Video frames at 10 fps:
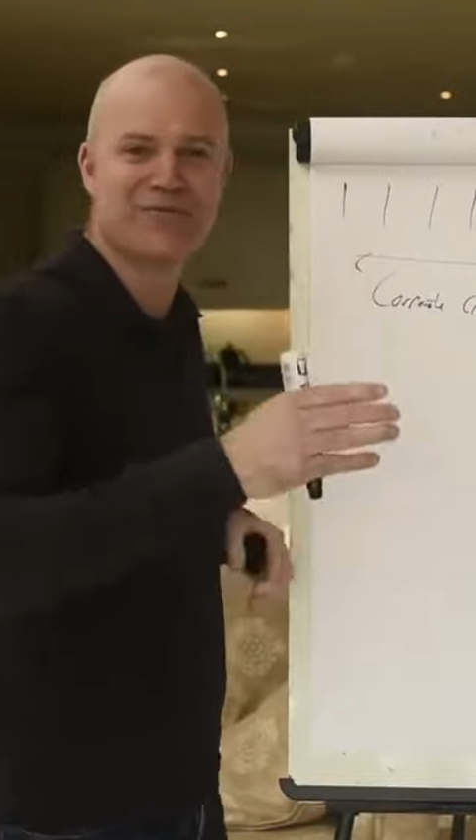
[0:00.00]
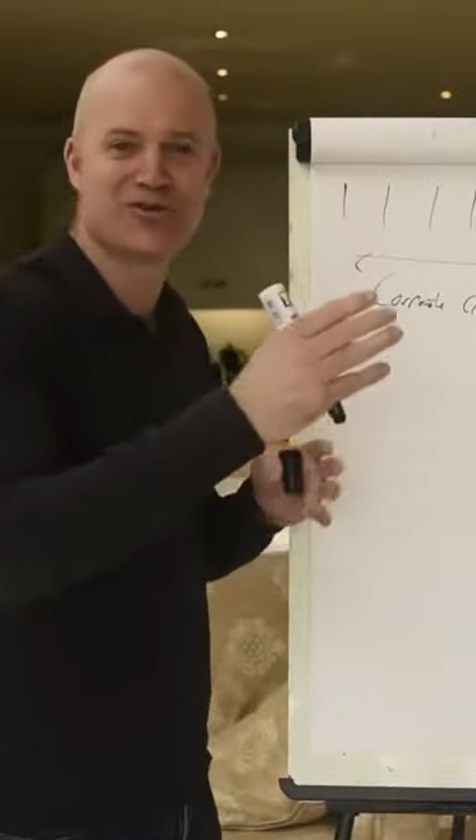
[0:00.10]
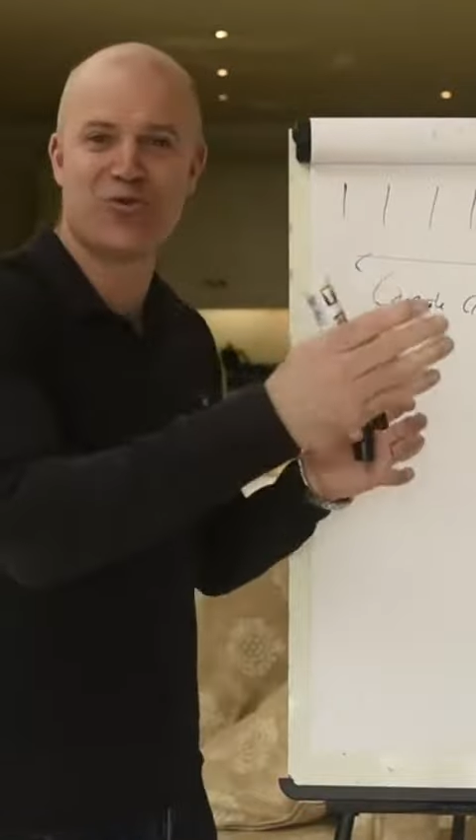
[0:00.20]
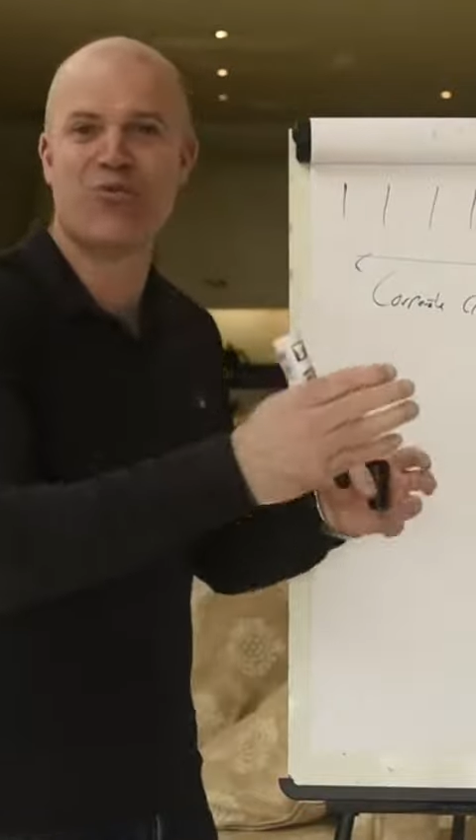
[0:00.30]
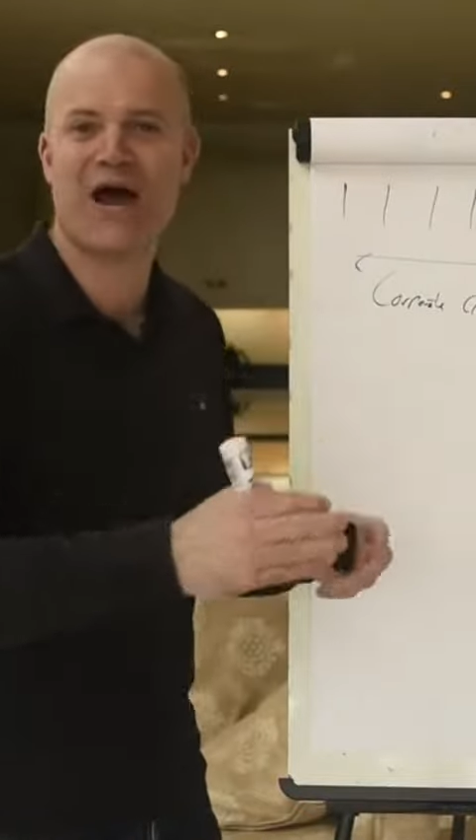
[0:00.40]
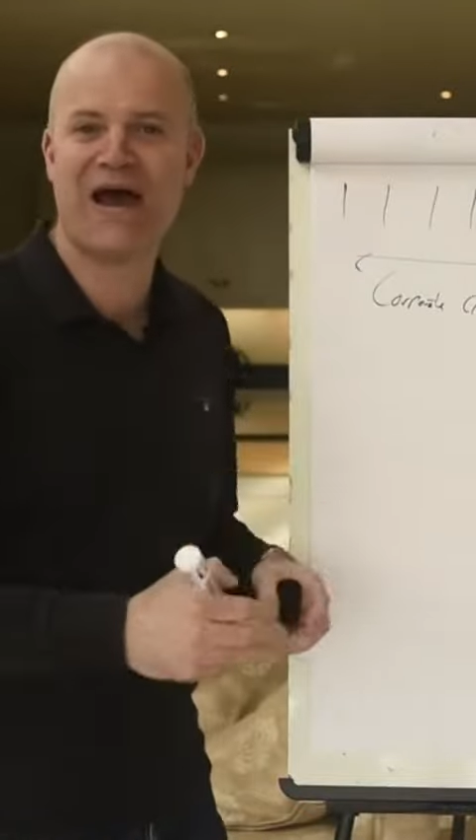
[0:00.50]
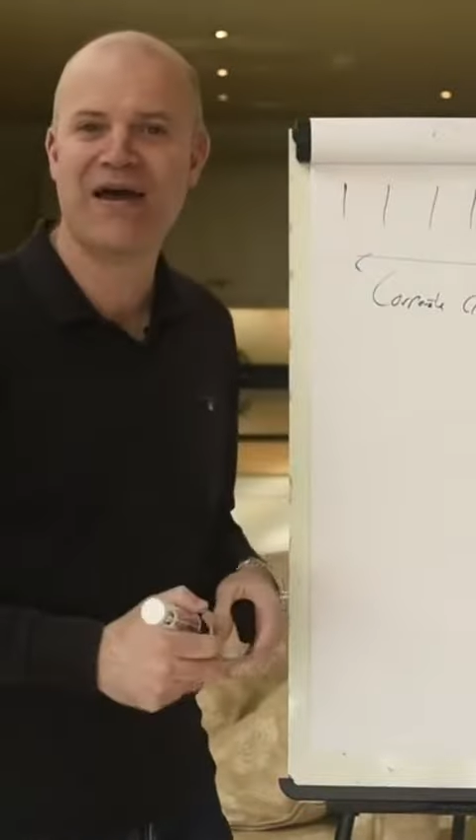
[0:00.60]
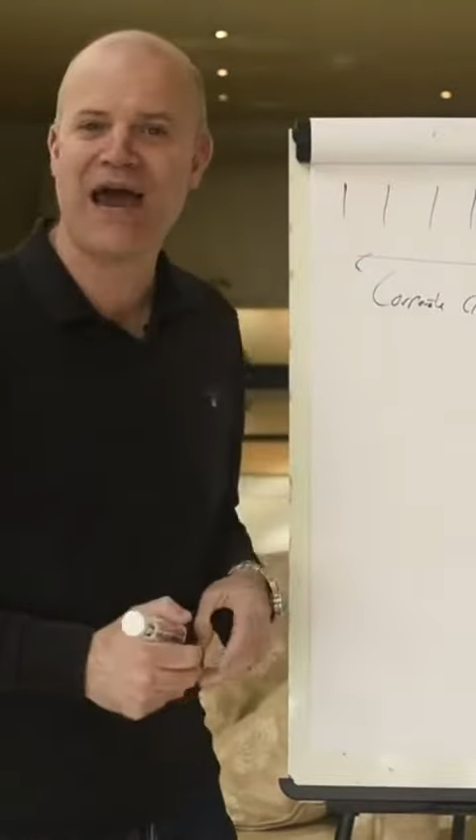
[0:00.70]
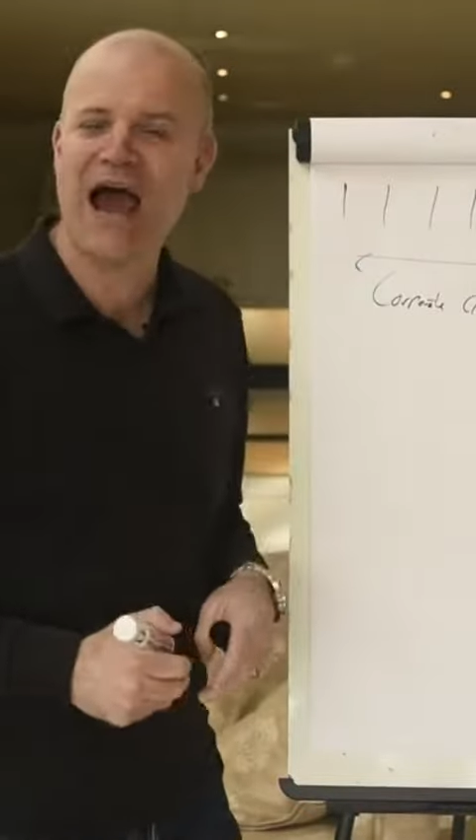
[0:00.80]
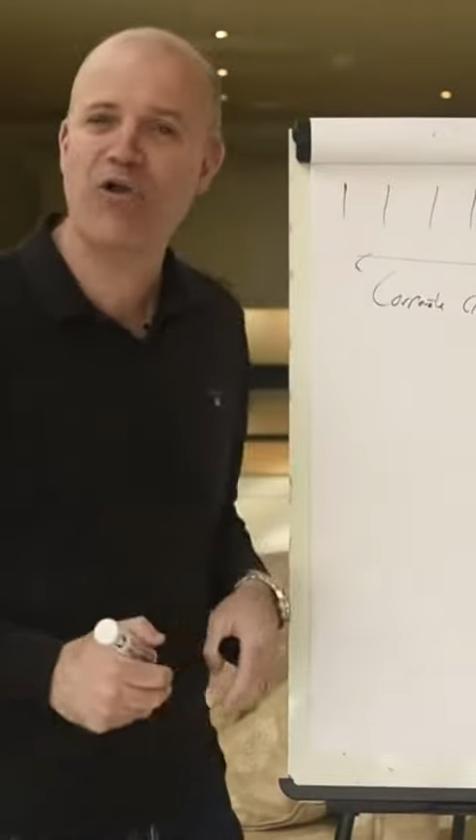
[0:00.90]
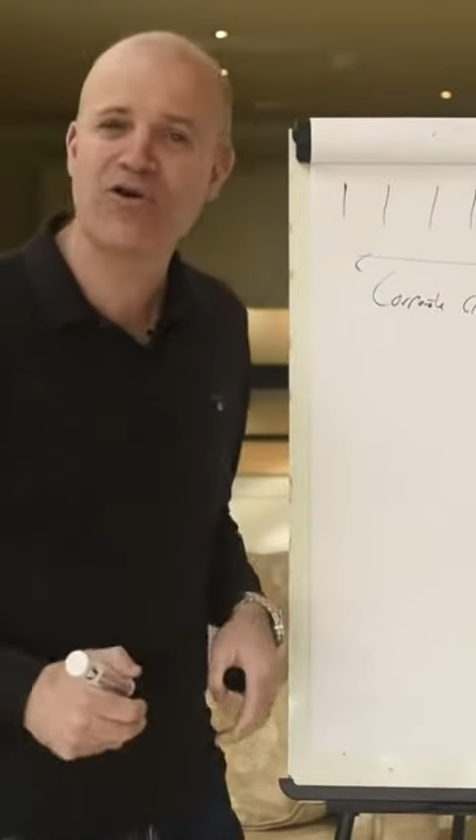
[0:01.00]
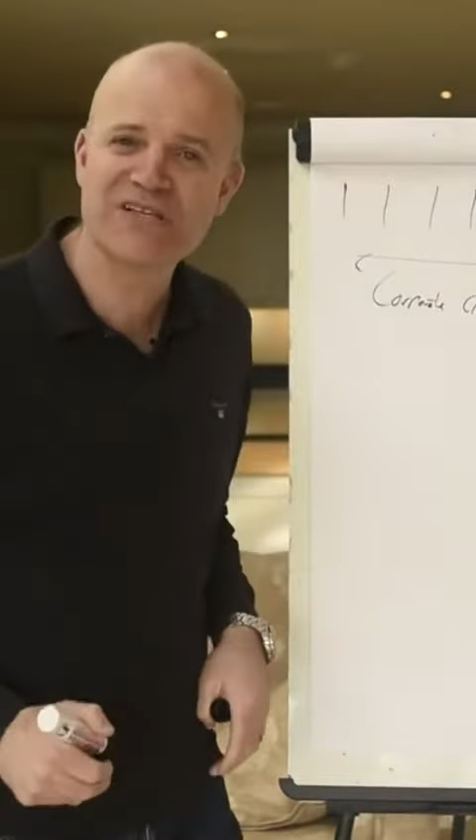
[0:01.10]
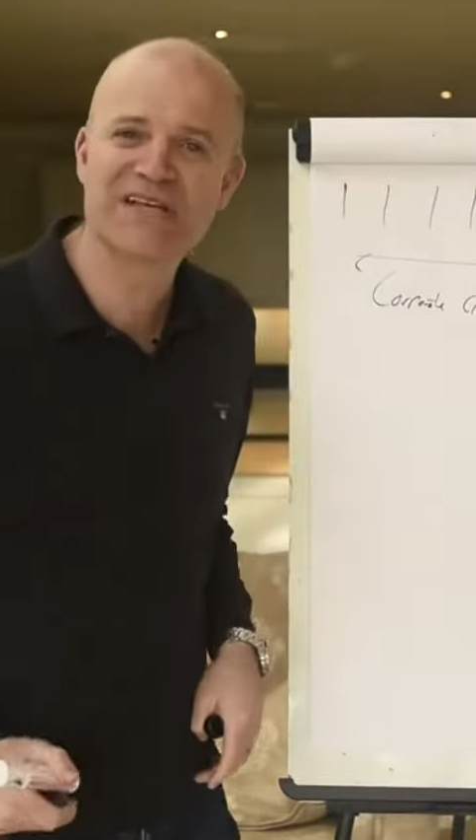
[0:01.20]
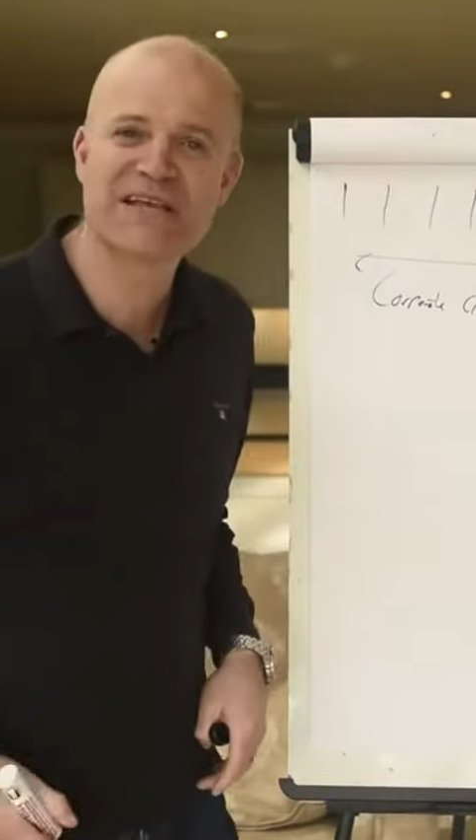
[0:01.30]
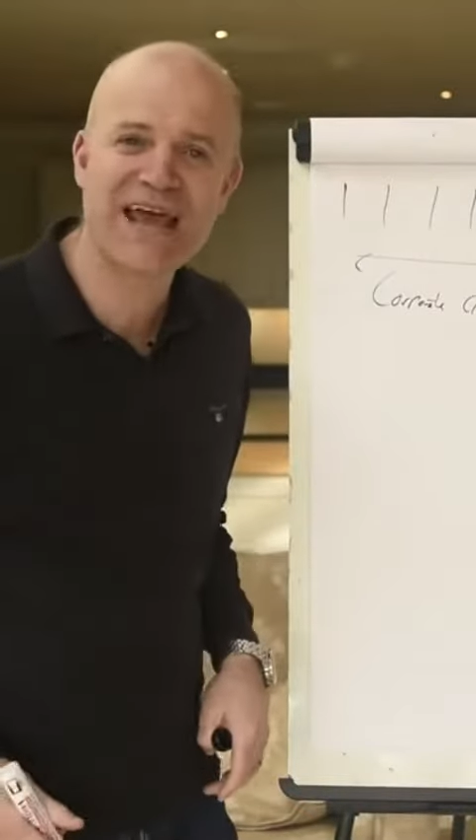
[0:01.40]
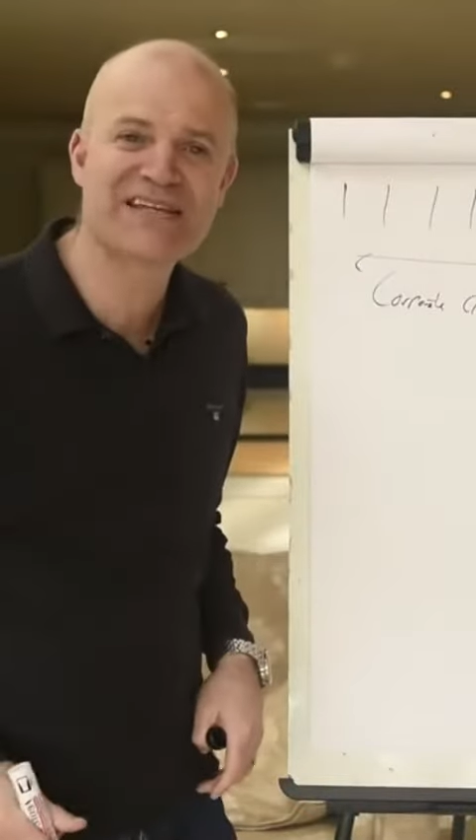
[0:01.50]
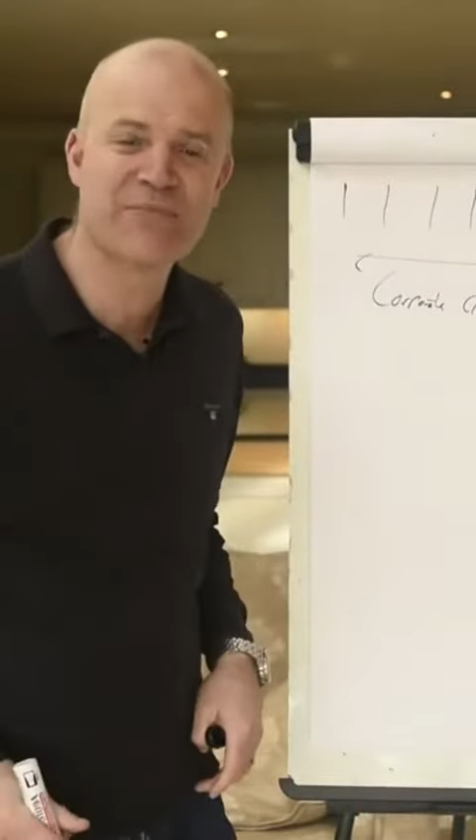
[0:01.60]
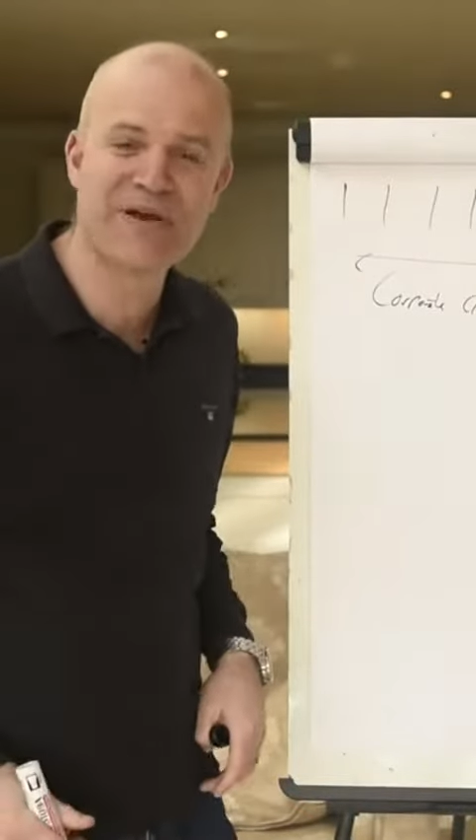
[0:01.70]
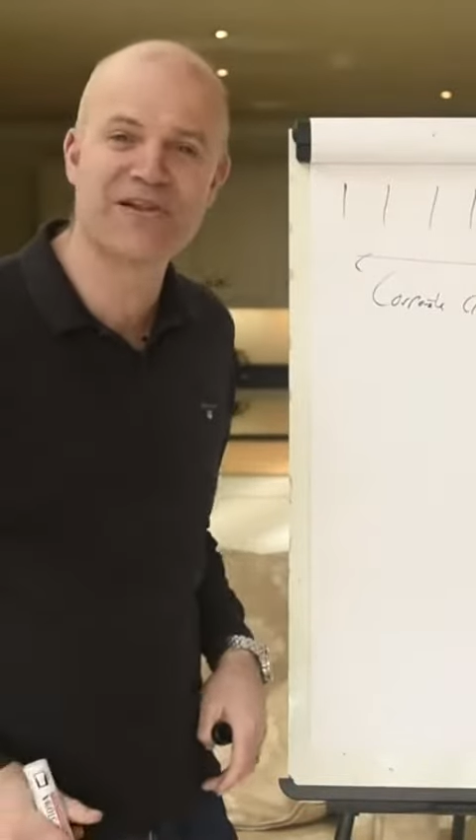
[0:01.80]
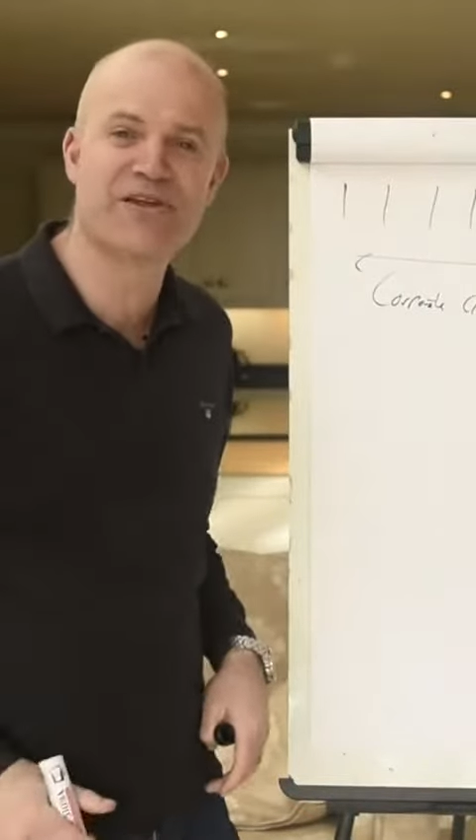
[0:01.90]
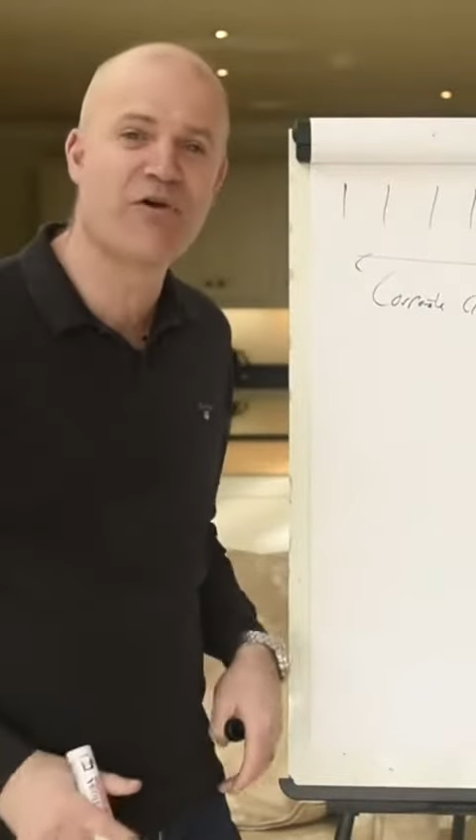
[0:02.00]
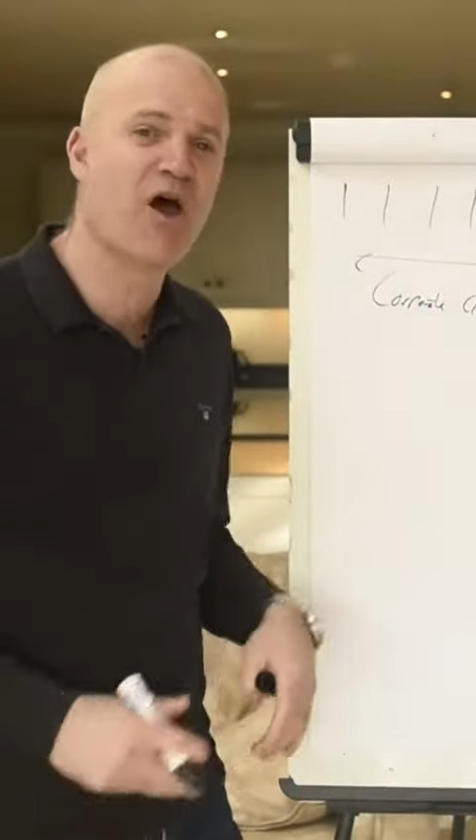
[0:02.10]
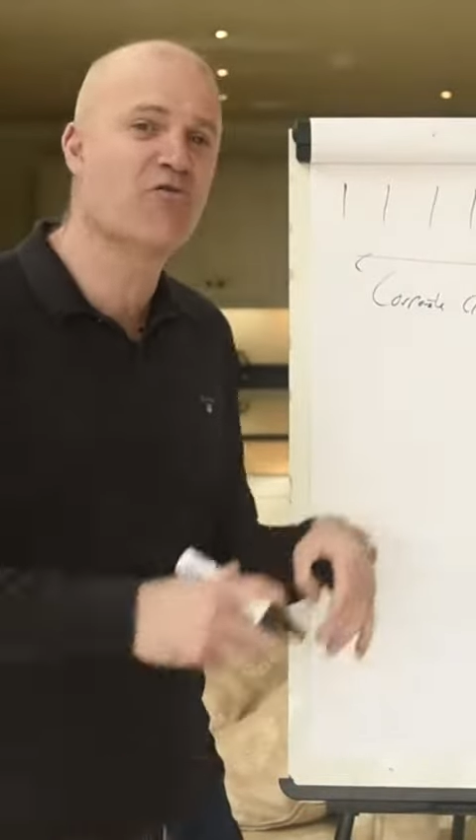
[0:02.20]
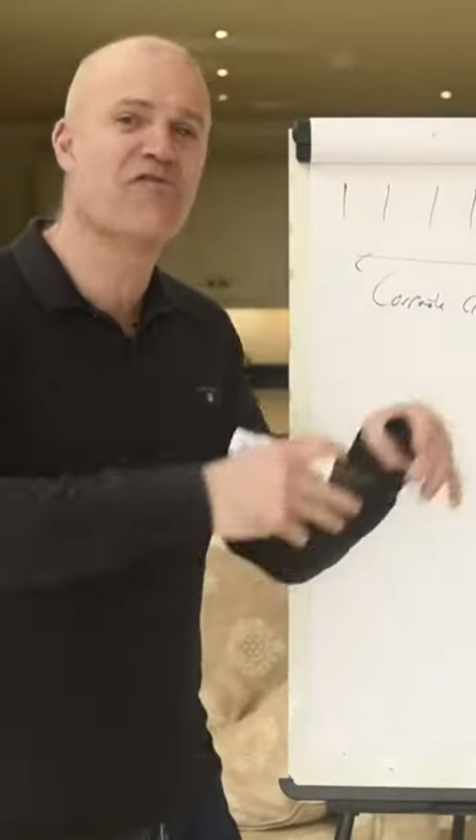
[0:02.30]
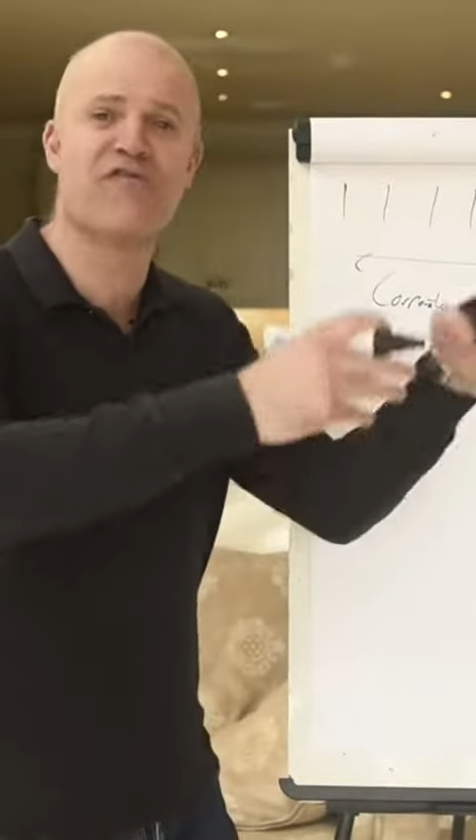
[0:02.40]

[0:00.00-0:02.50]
somewhere. How long does it take to build the road?